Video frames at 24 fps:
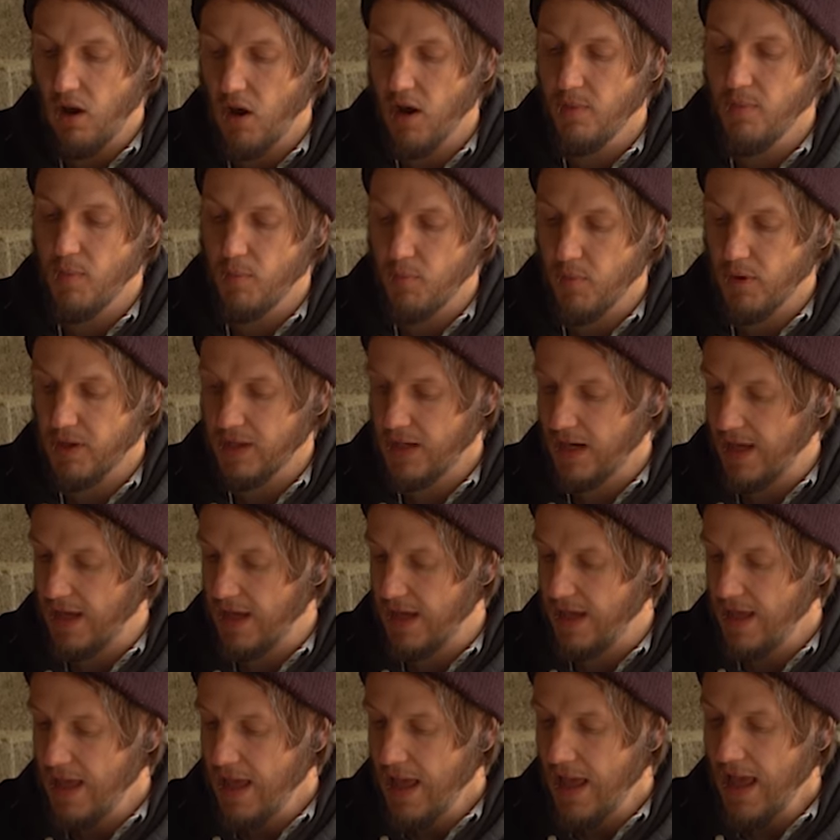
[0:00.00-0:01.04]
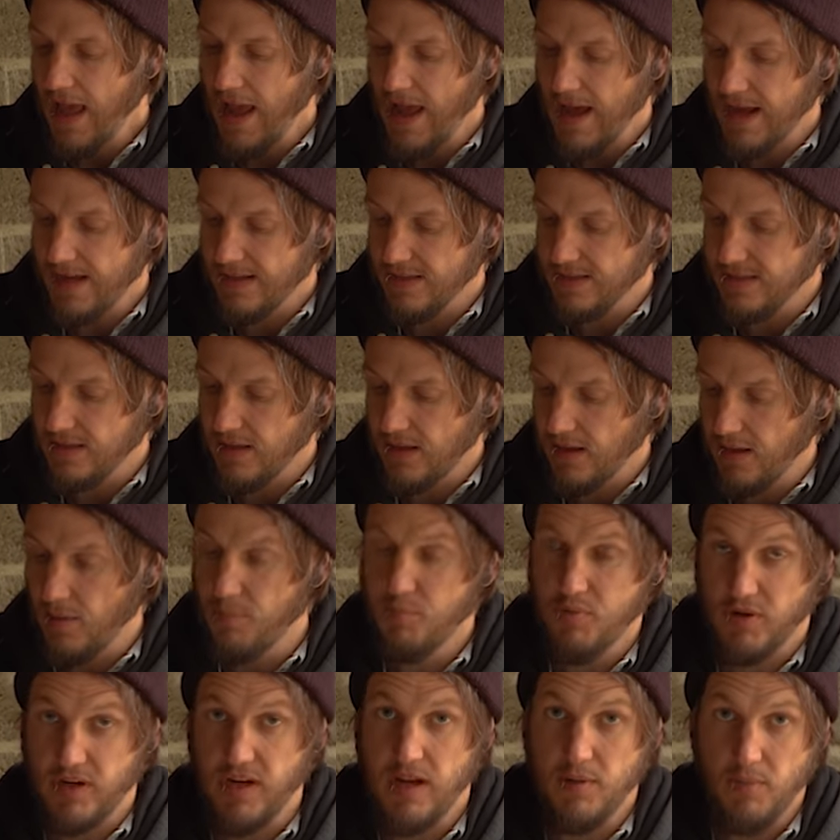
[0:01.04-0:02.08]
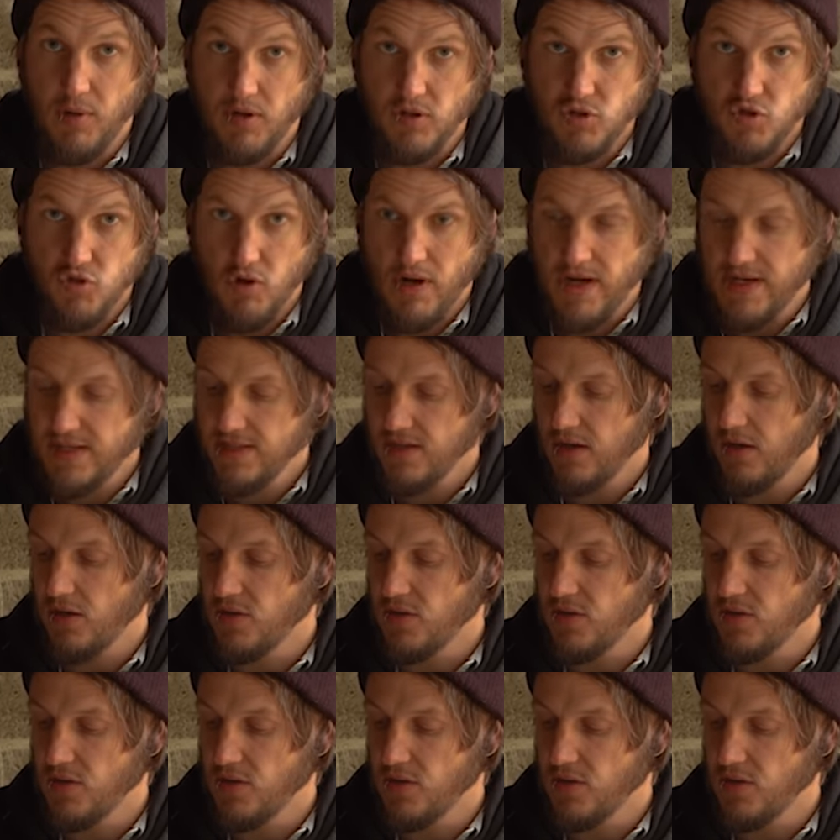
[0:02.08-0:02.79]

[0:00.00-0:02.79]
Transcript: I'm a bricklayer and a bricklayer by trade.